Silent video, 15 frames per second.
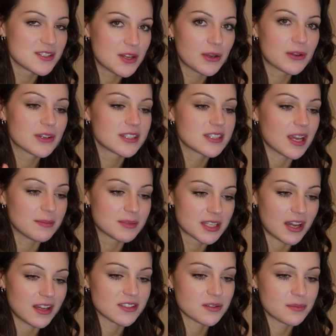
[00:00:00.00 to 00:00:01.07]
good time to
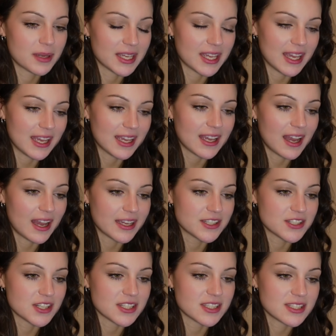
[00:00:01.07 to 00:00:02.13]
castle my king, I
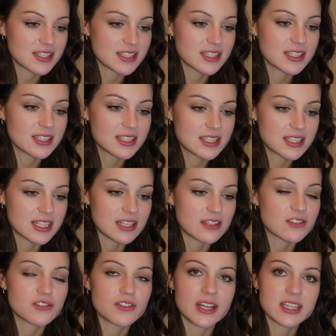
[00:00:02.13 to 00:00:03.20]
just didn't
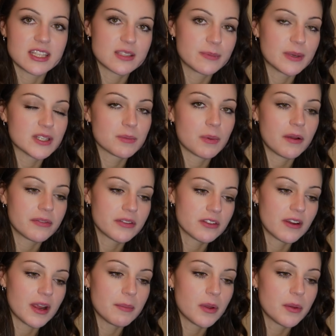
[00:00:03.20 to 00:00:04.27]
trade this bishop off at the
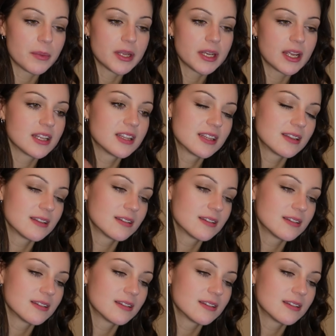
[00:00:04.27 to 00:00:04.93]
right moment. And